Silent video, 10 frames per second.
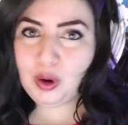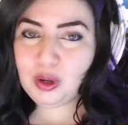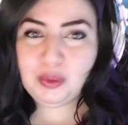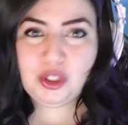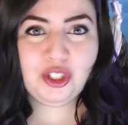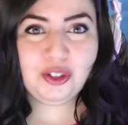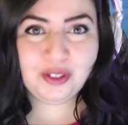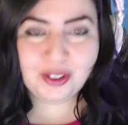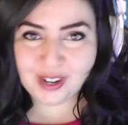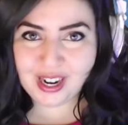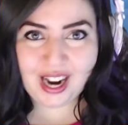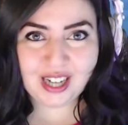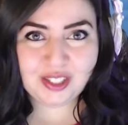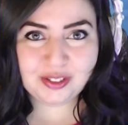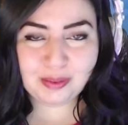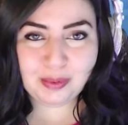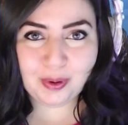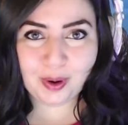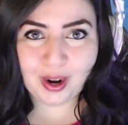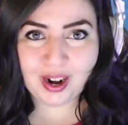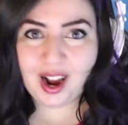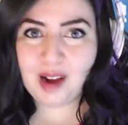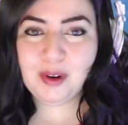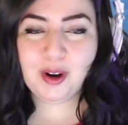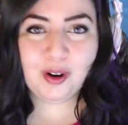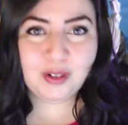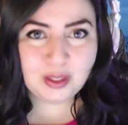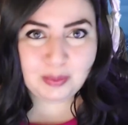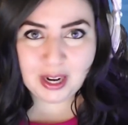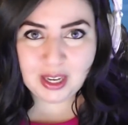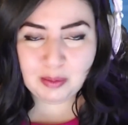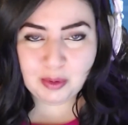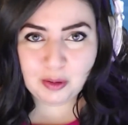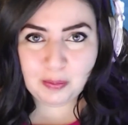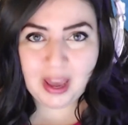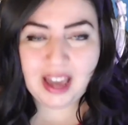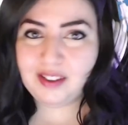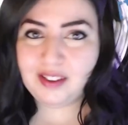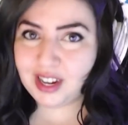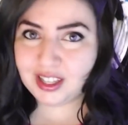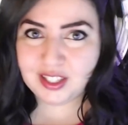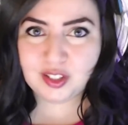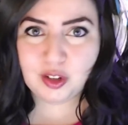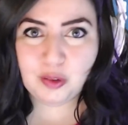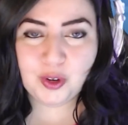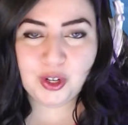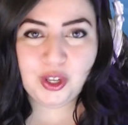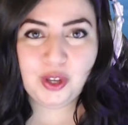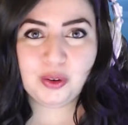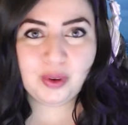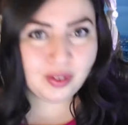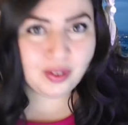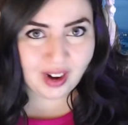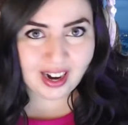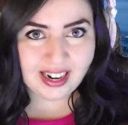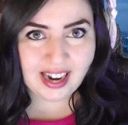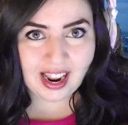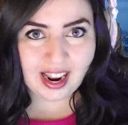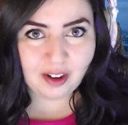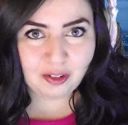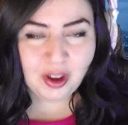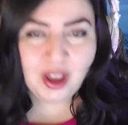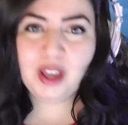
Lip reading: Welcome to the Reactor Report. I'm your host, Becky Boop, and I've got the scoop for you right now.